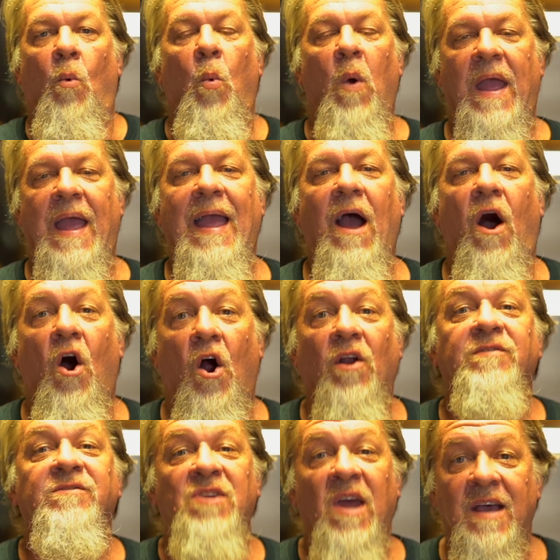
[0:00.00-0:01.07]
We are
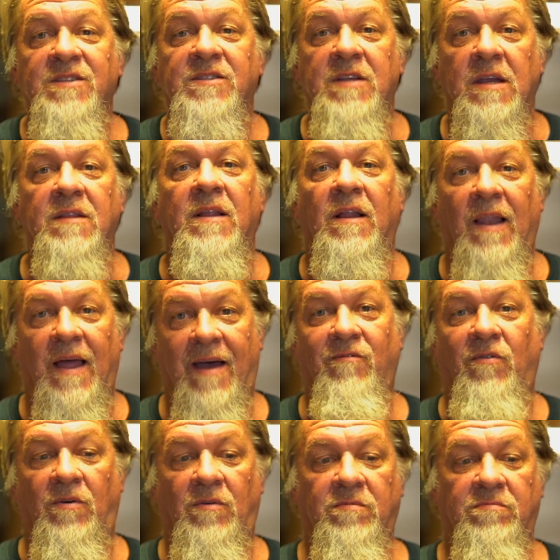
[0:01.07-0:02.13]
testing the level.